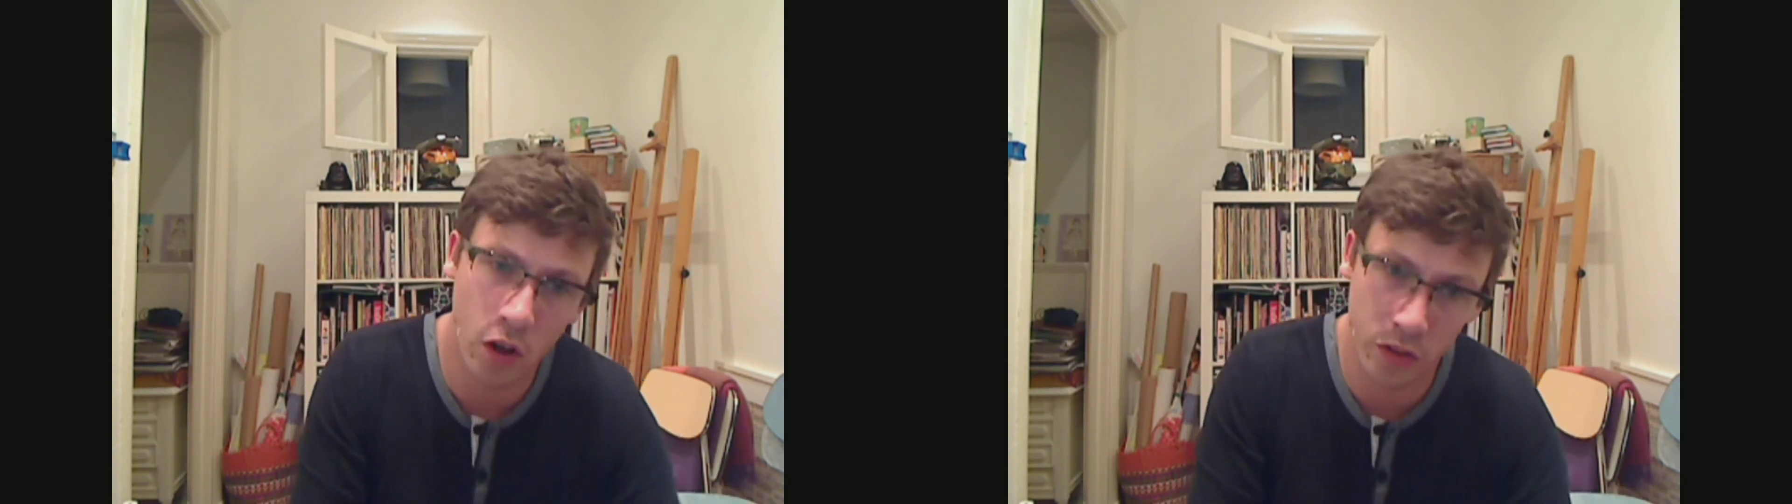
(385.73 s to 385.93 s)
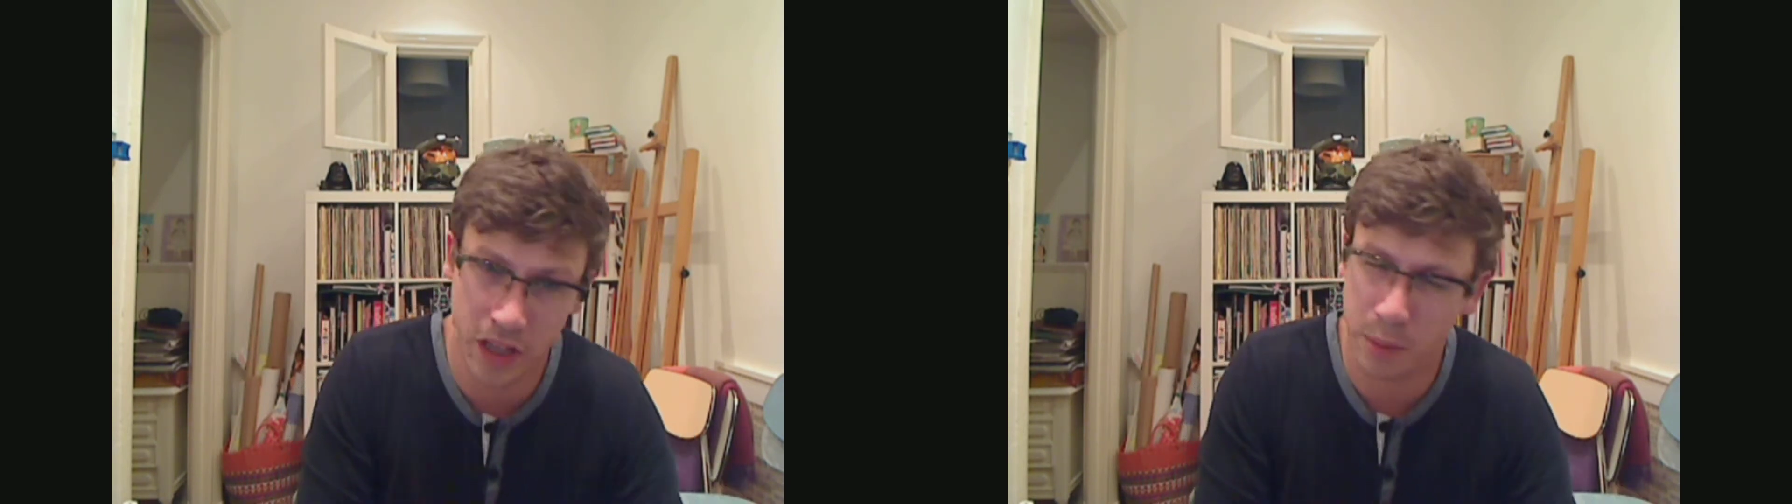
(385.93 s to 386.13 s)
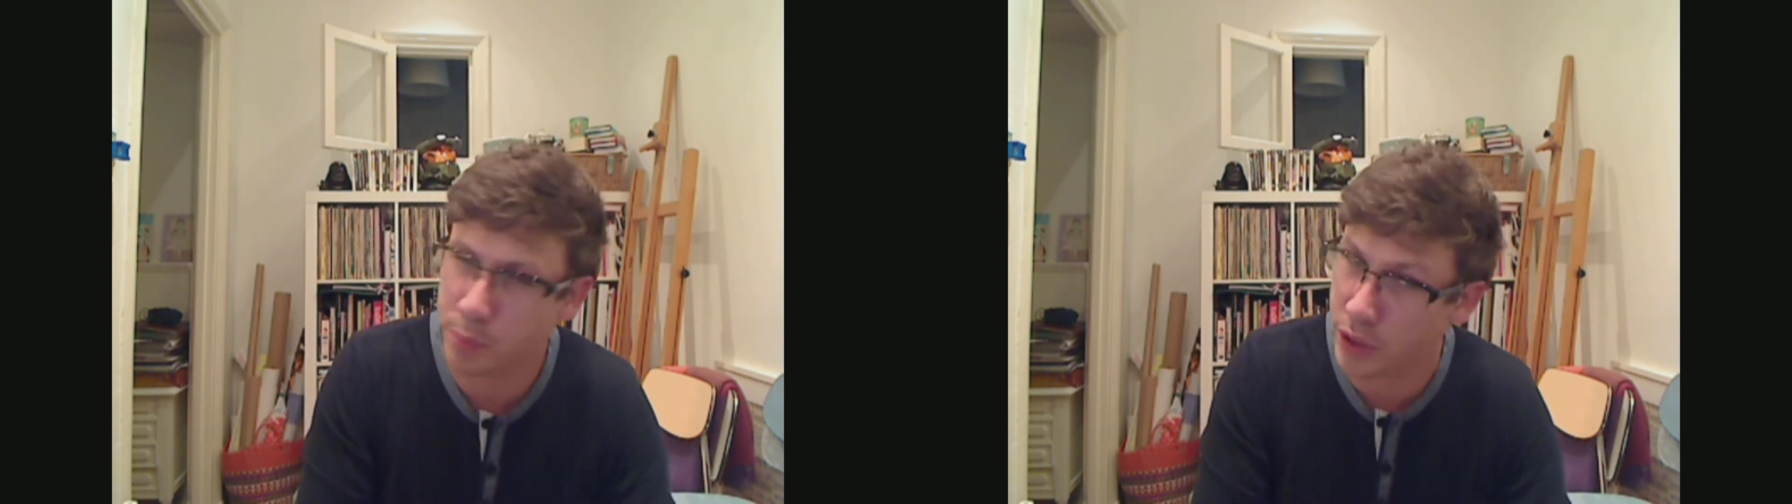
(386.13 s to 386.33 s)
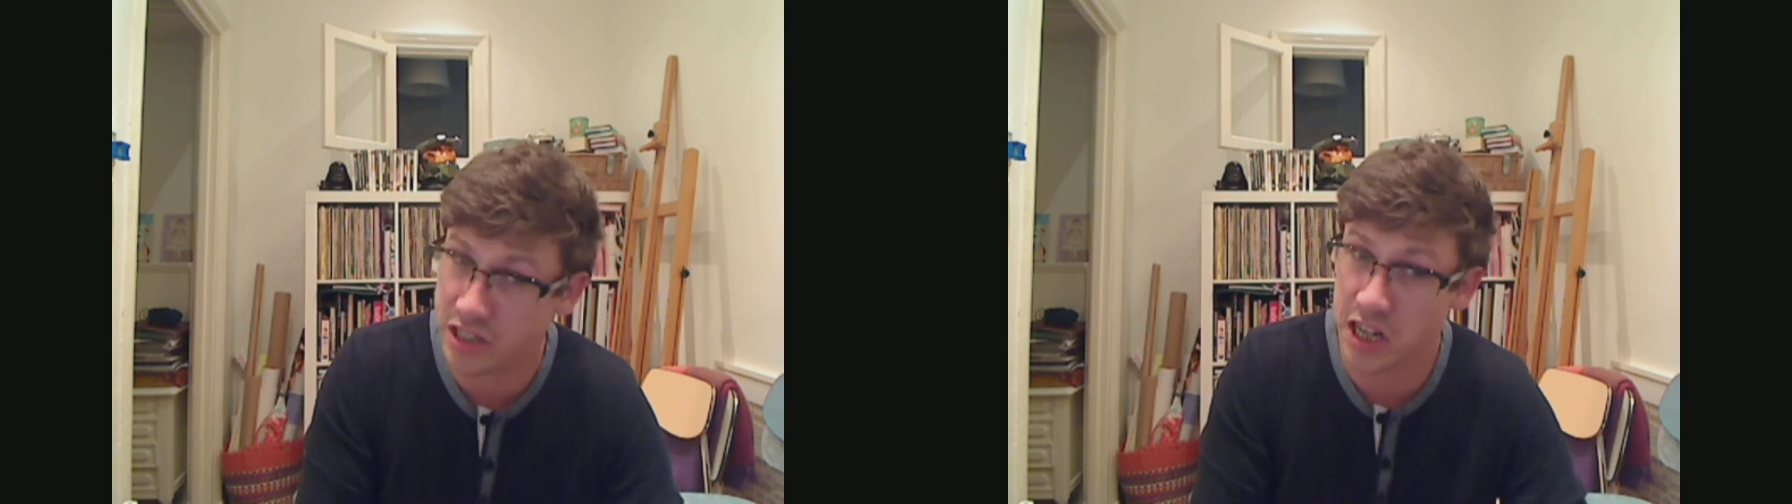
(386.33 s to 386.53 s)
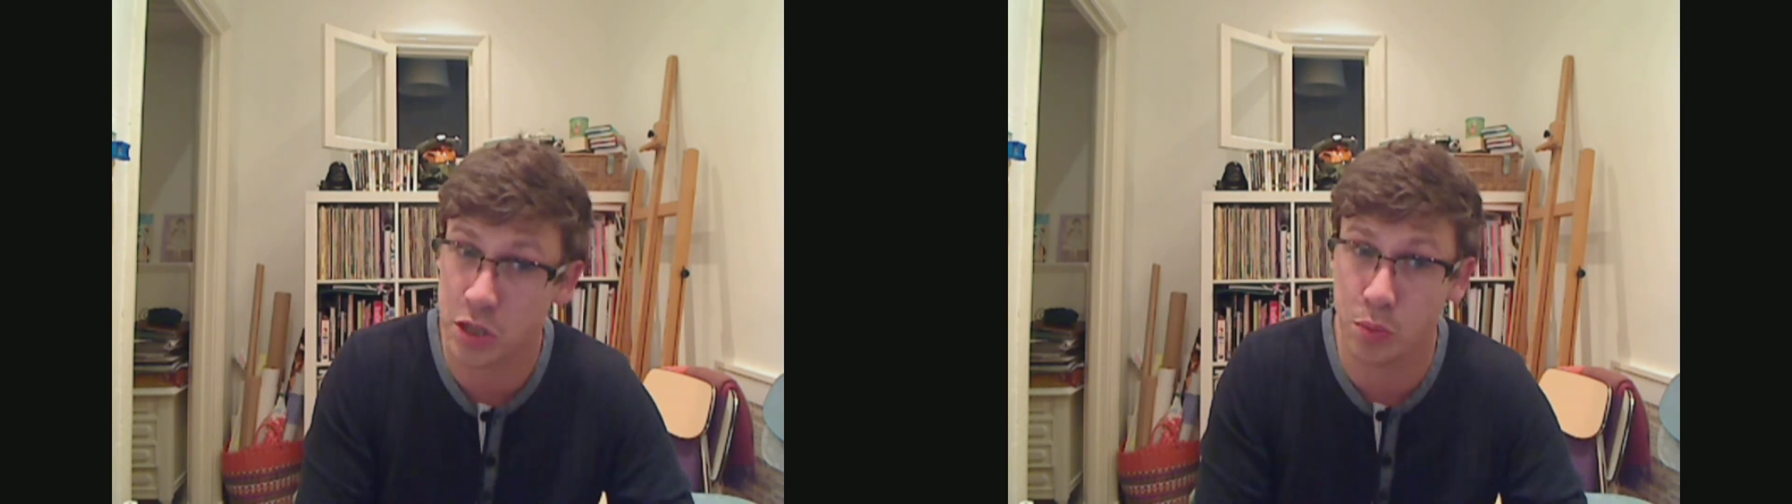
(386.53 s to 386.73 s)
on the
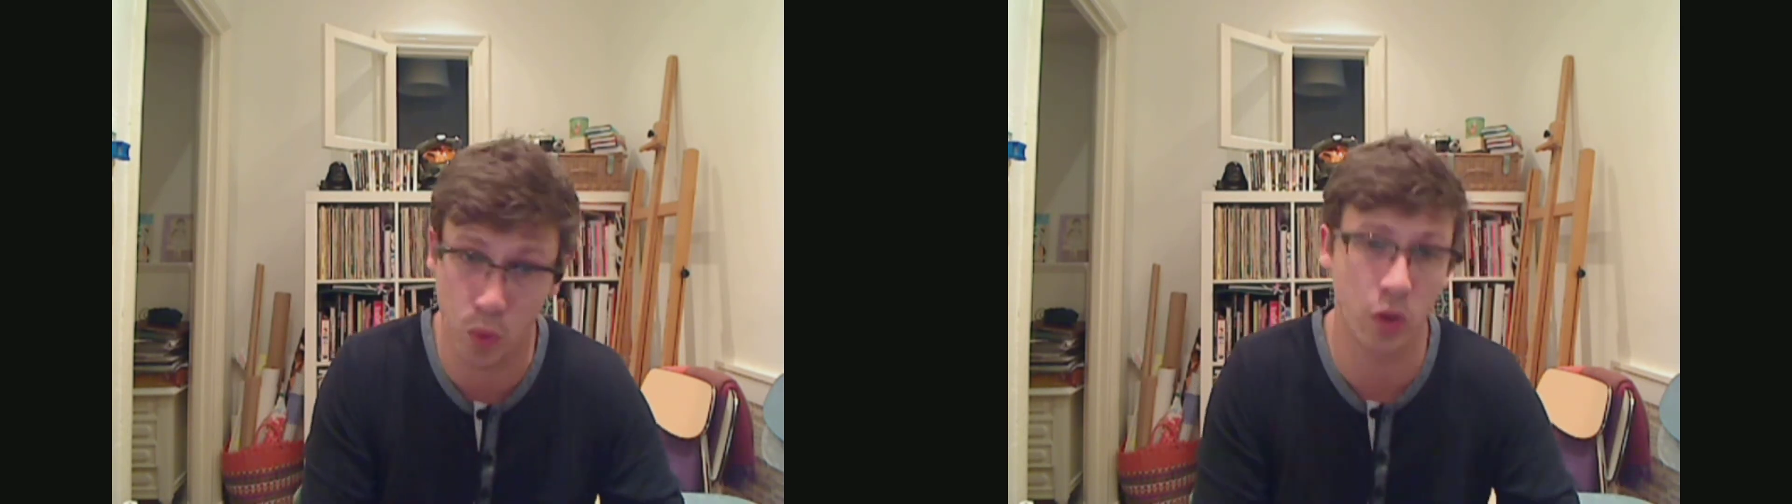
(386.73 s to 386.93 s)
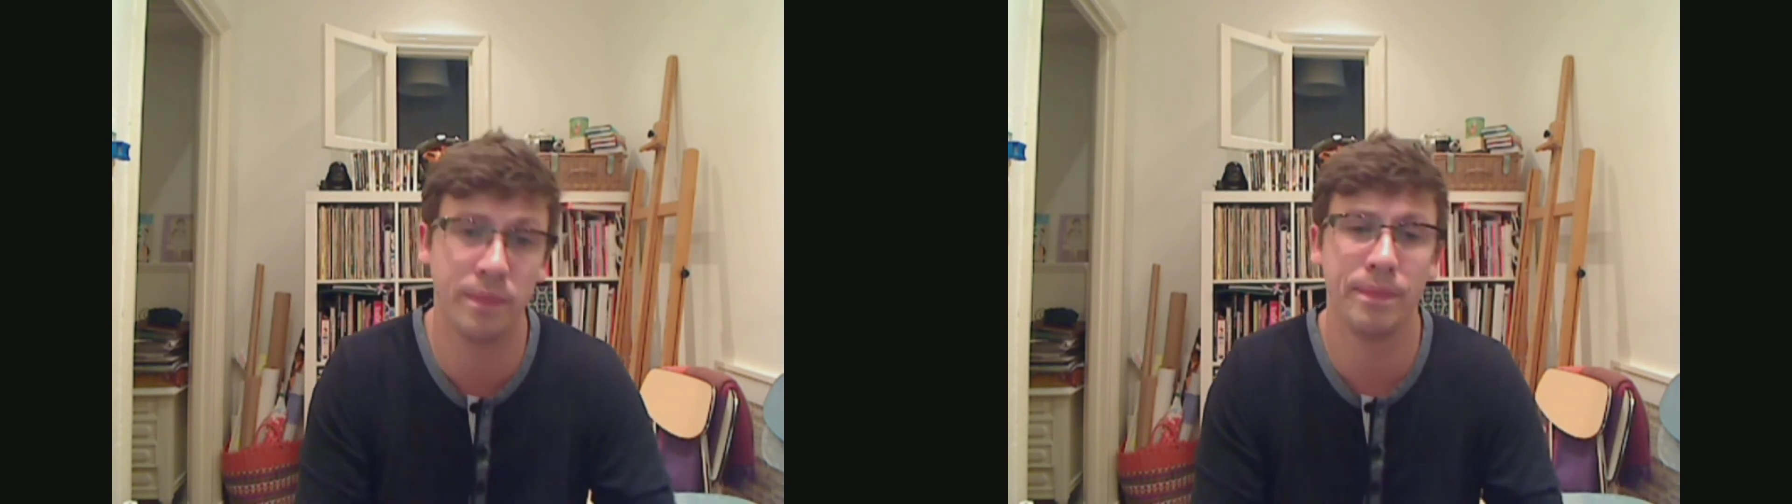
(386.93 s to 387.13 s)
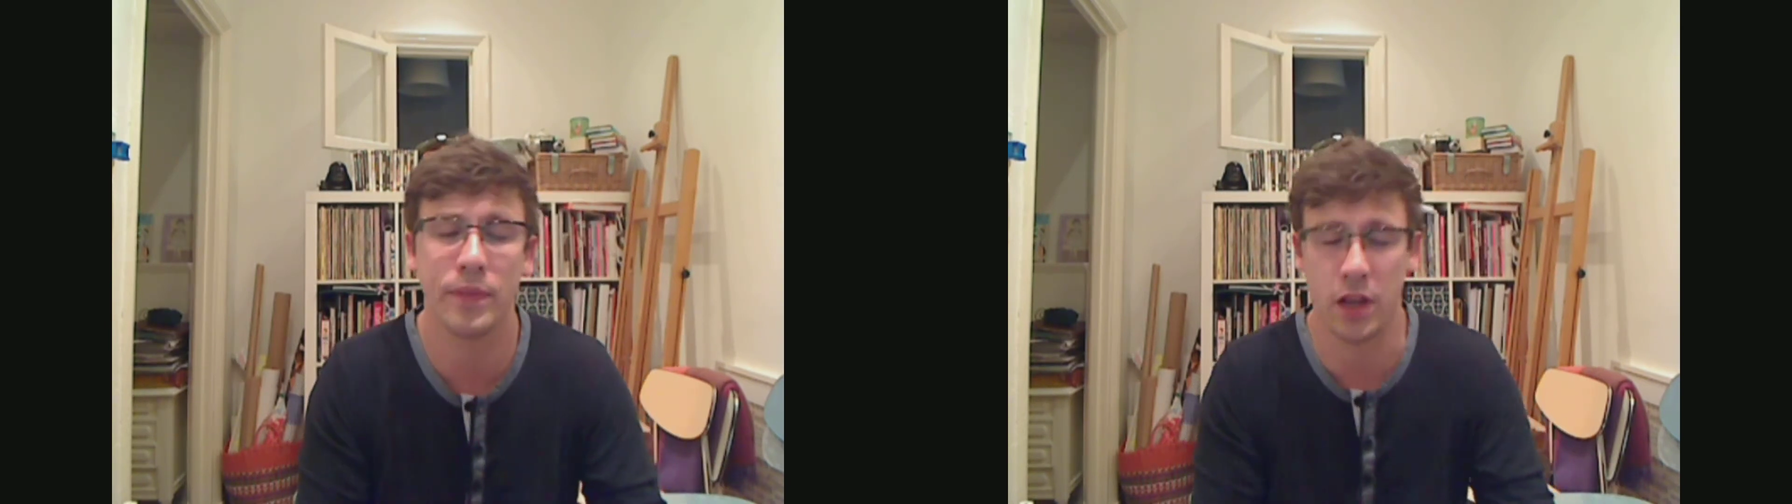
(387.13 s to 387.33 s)
PlayStation 1,